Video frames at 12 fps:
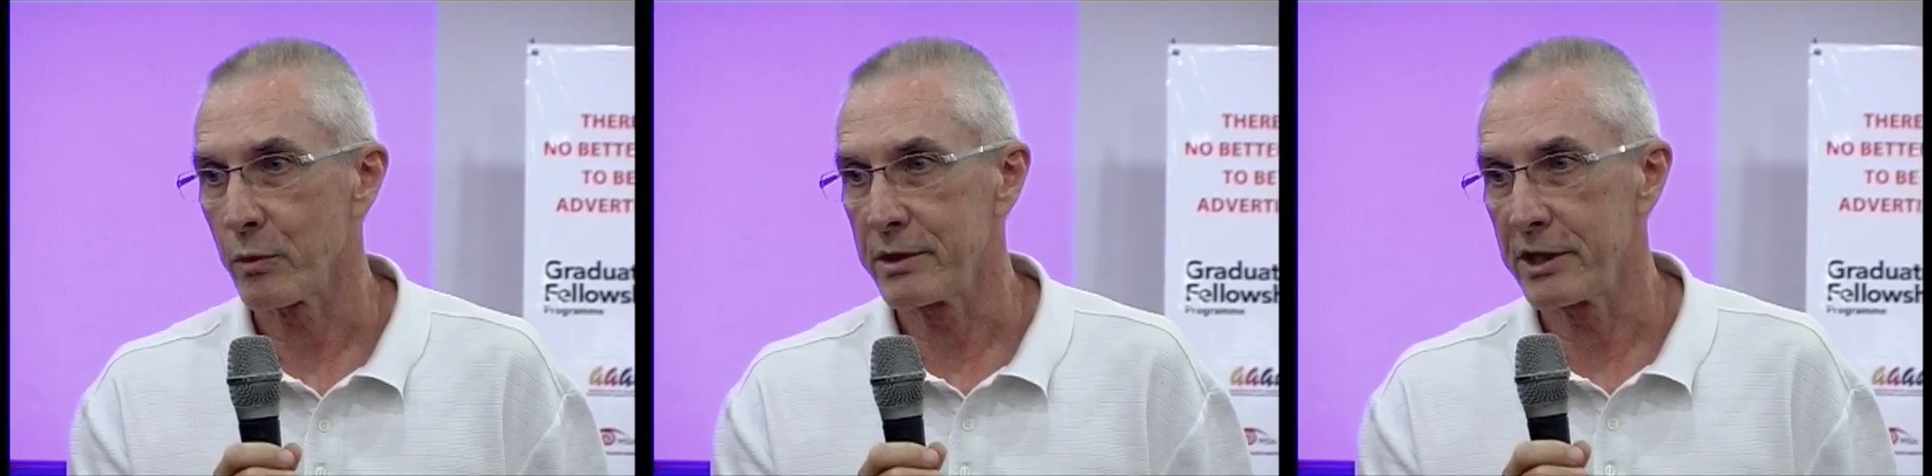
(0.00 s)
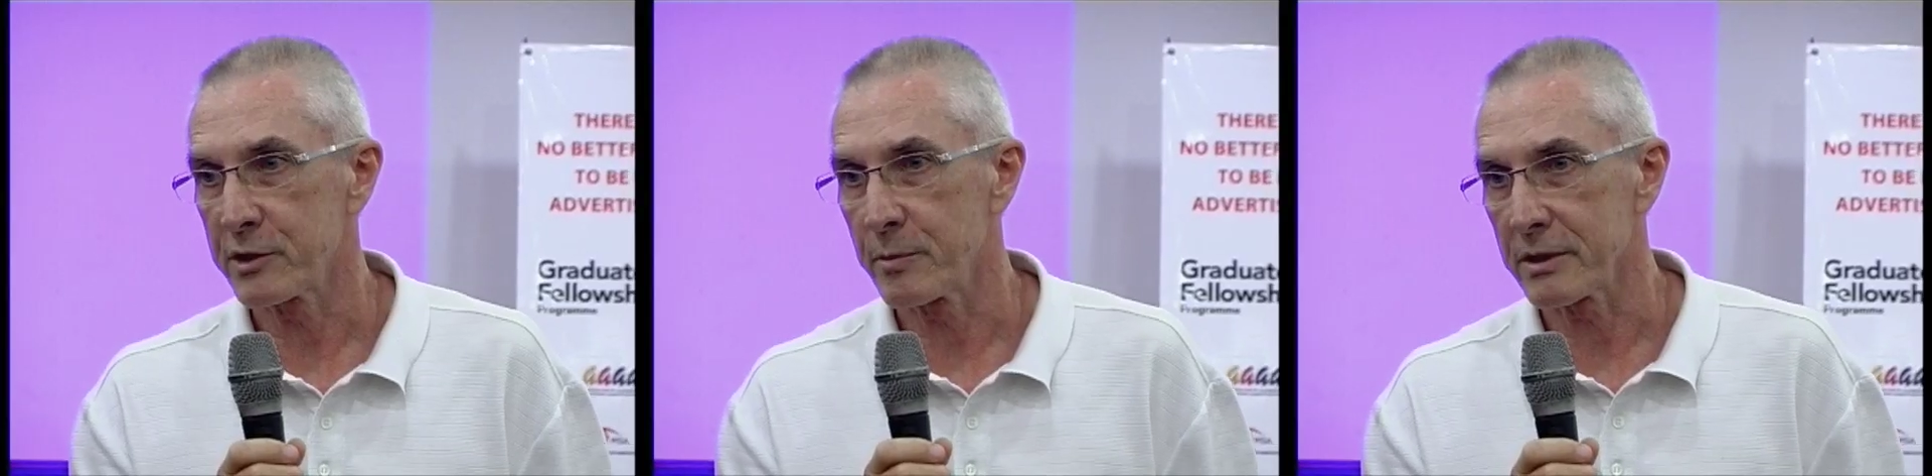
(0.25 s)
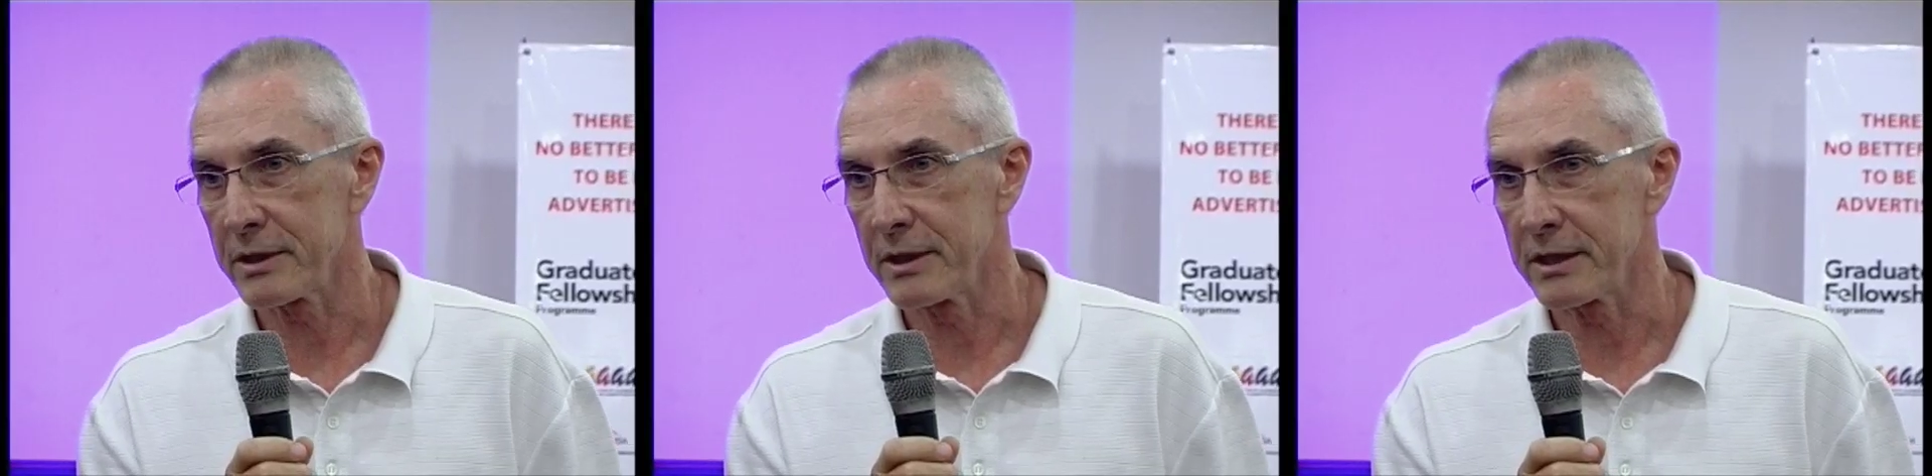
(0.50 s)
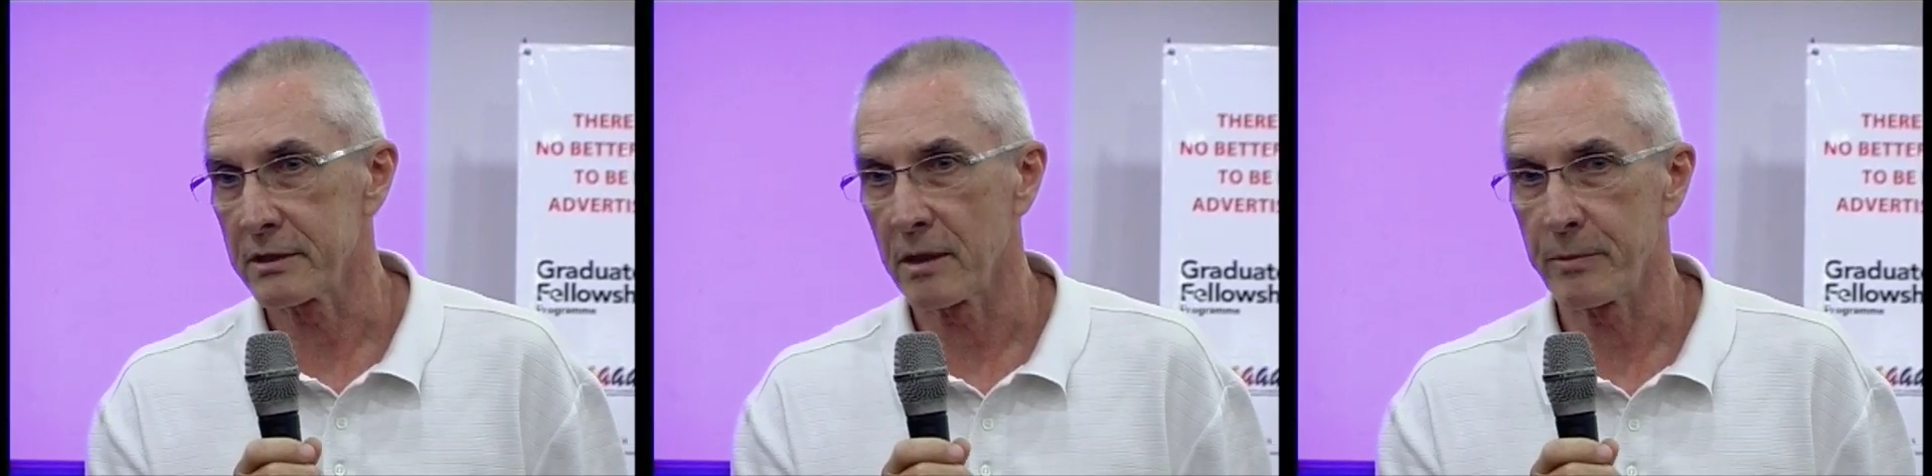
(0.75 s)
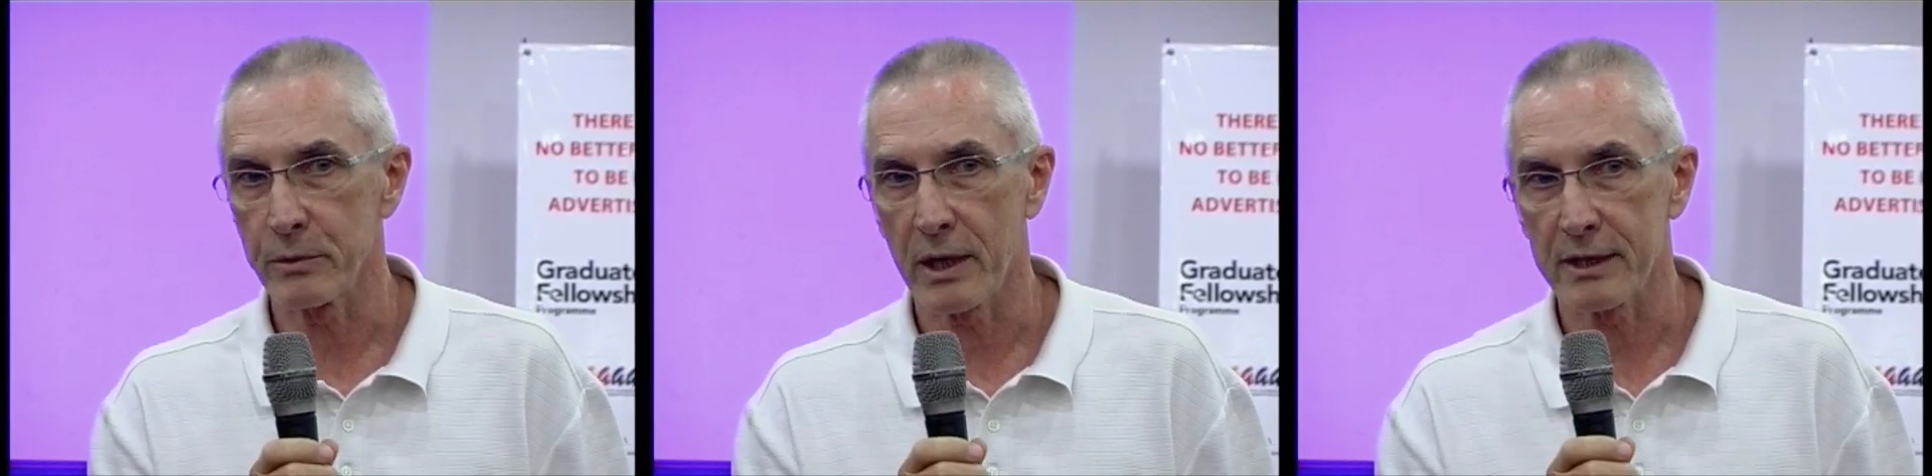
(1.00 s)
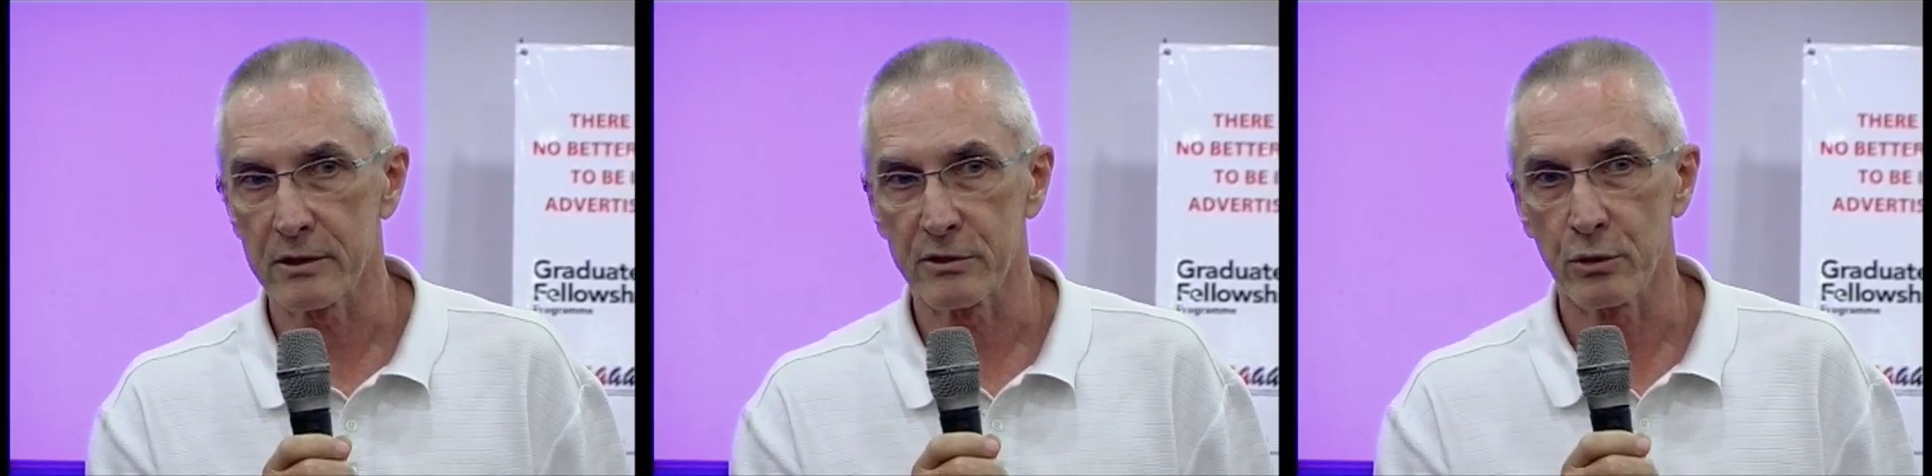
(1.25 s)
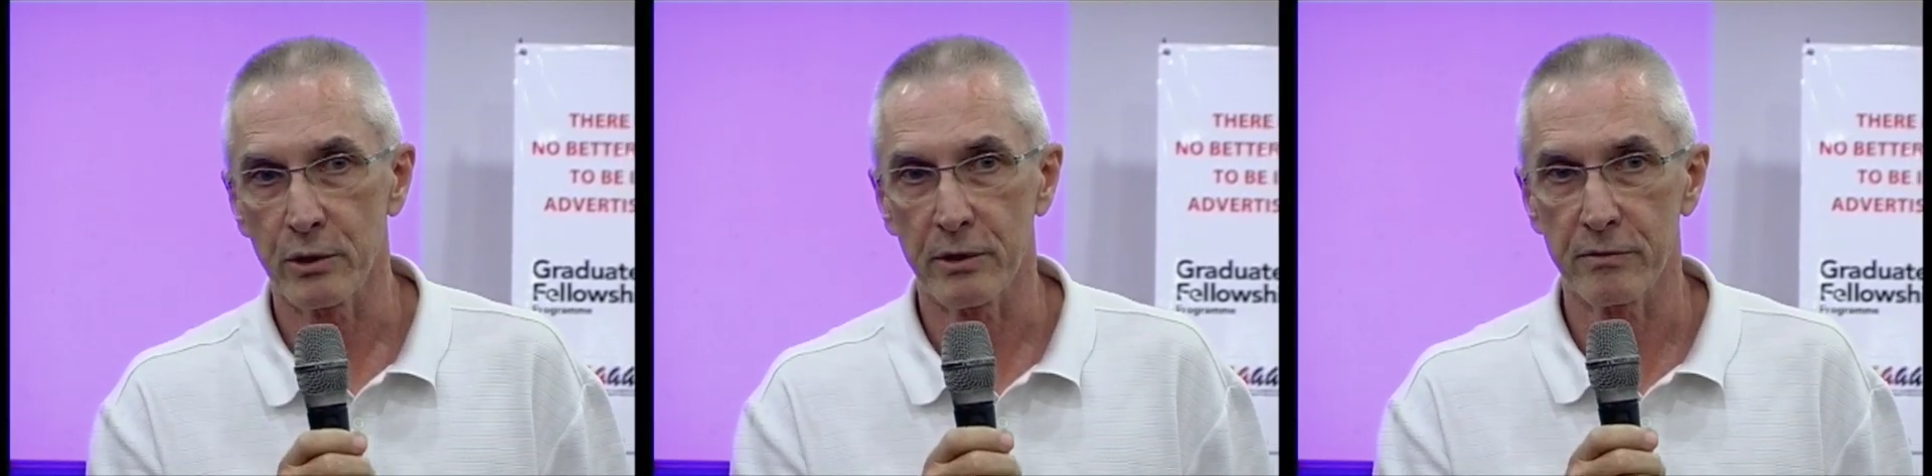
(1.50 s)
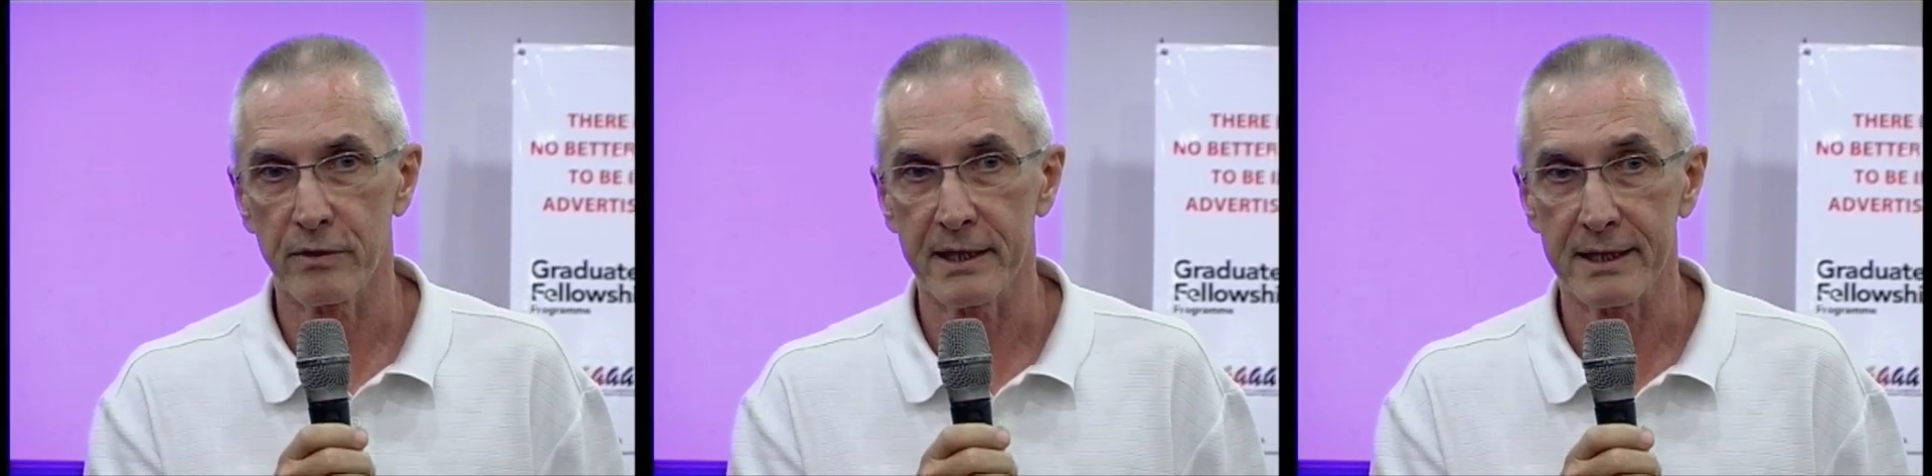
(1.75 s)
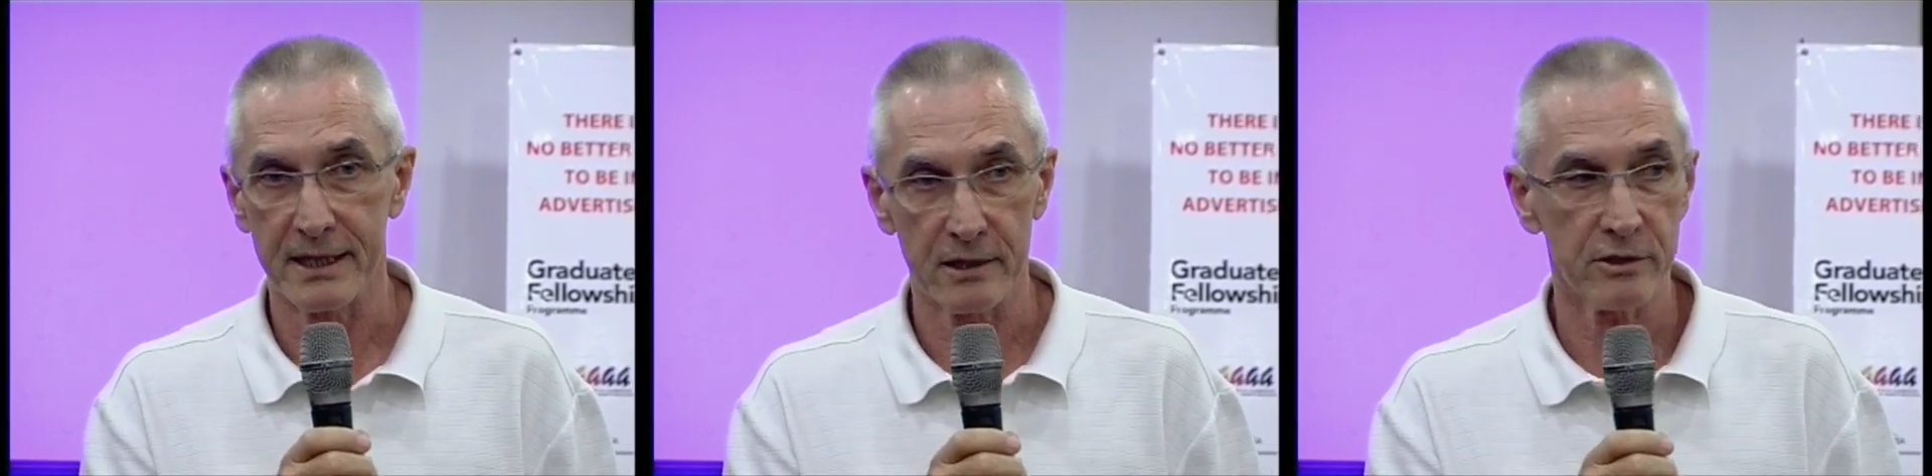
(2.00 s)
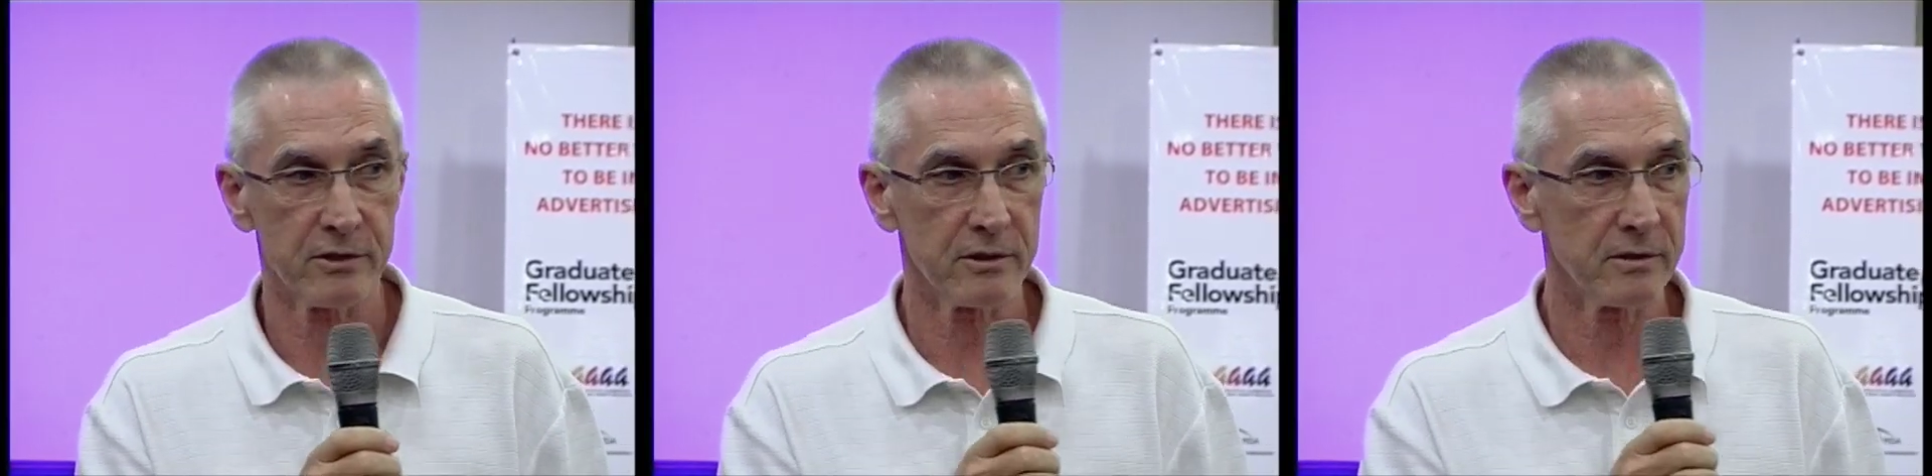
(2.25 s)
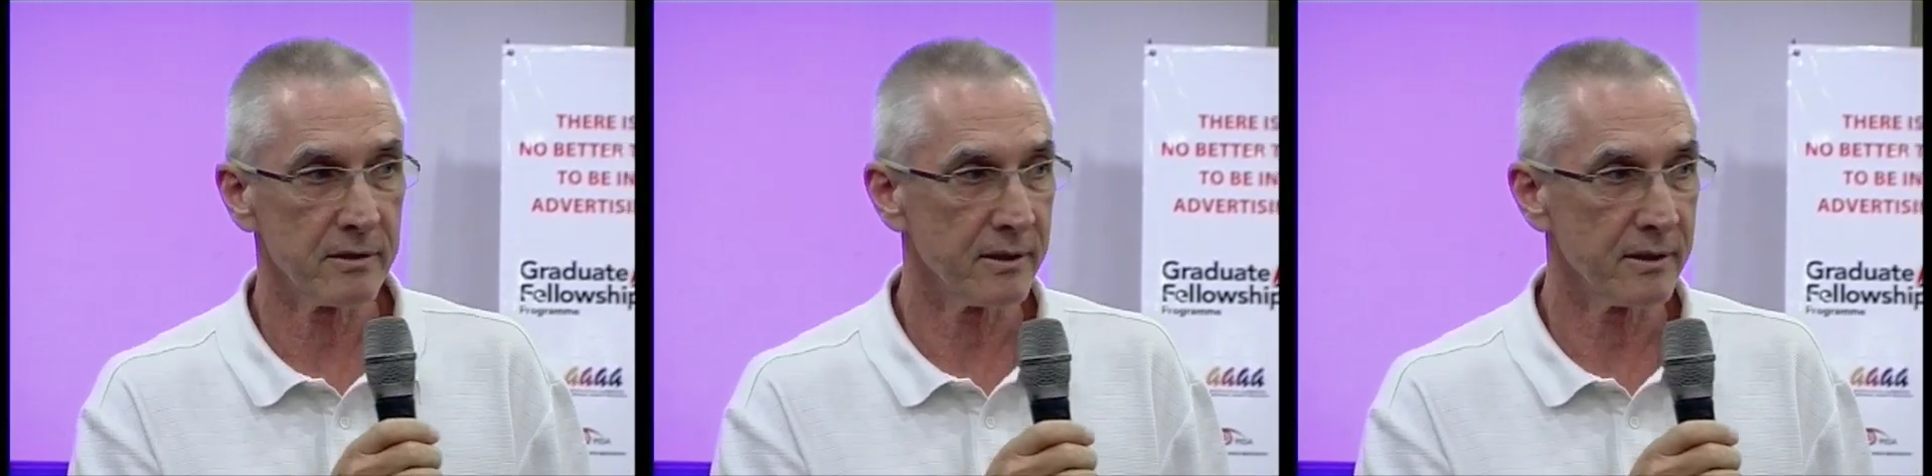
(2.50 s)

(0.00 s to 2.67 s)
We desperately need copywriters who can think in English,